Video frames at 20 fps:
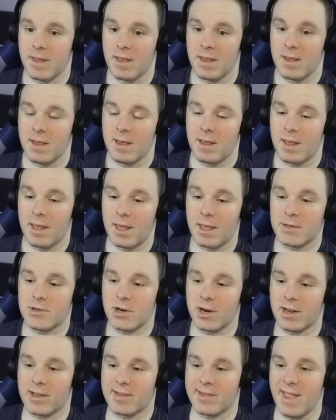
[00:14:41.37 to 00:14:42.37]
That's he right.
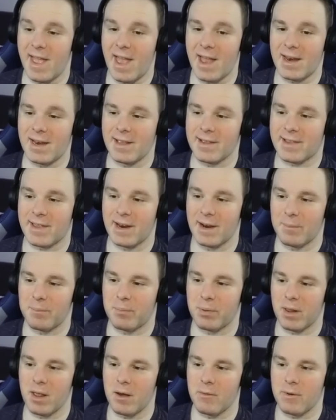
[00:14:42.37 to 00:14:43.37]
Drinks I'm that and he's gonna
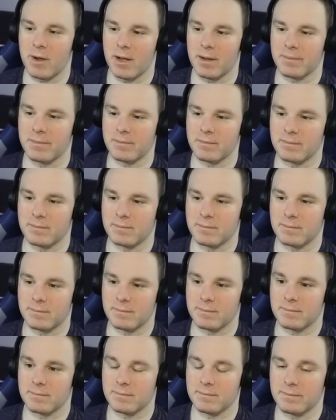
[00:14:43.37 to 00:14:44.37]
blow up. This, my
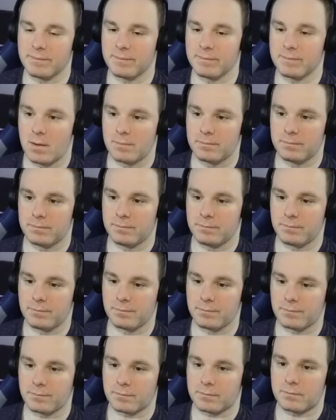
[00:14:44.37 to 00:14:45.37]
friends? What?